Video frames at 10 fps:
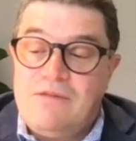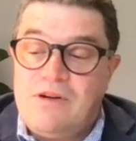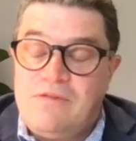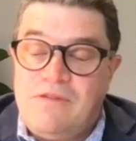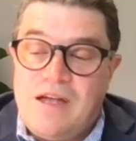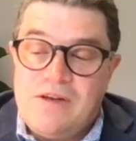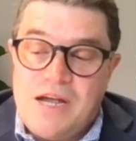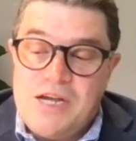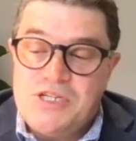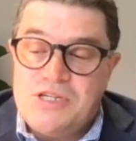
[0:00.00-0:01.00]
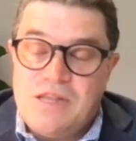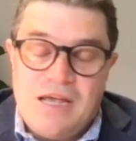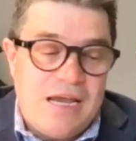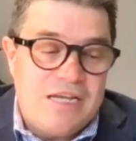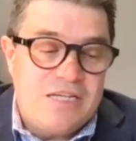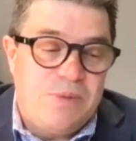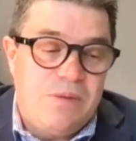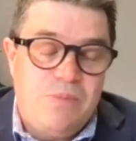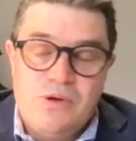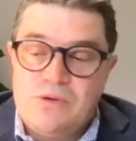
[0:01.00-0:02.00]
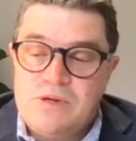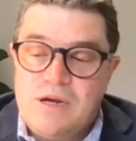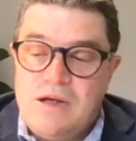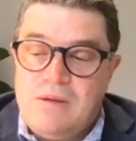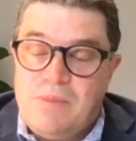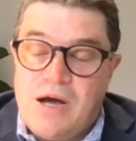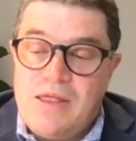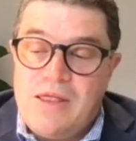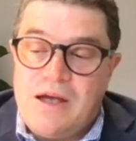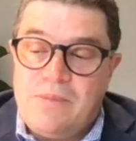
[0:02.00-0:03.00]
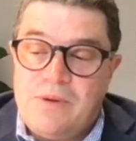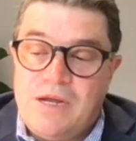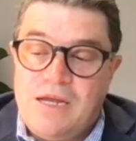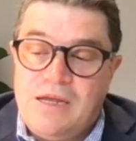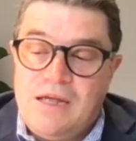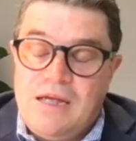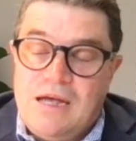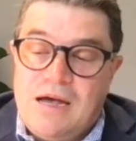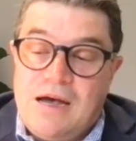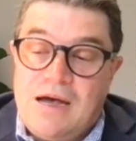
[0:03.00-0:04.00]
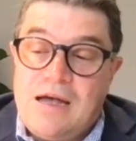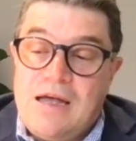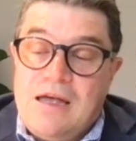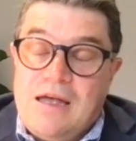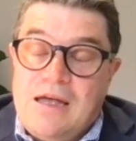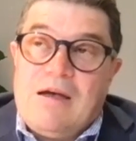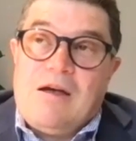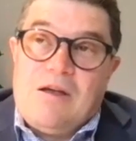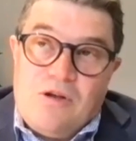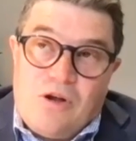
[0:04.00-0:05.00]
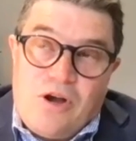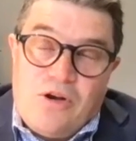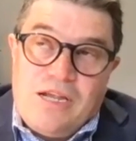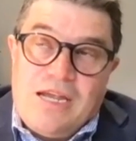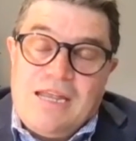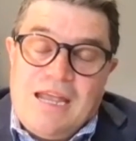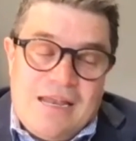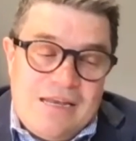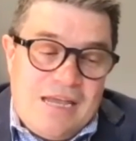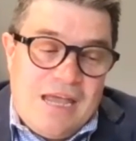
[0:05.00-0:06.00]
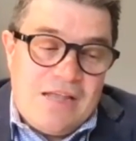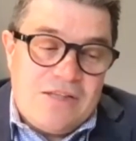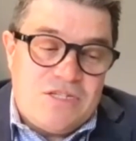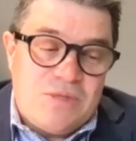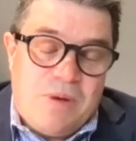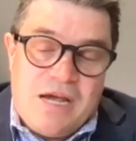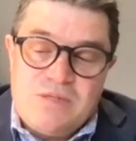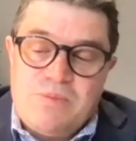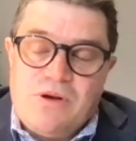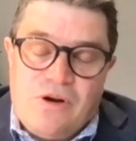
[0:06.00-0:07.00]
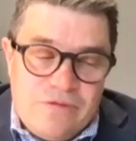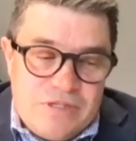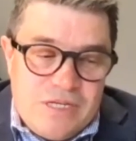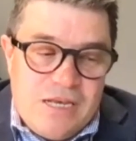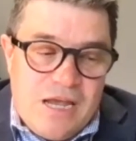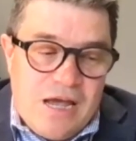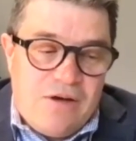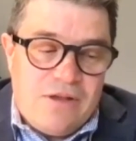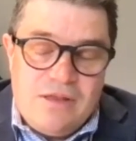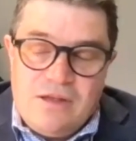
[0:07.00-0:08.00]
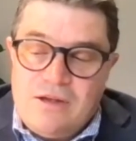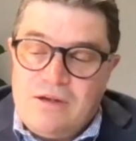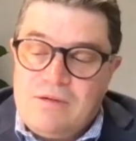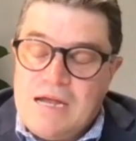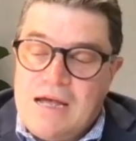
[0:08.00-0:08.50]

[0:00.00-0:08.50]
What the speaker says: very foundation that has been built by the company, not only in the anti-cancer space, but obviously now in the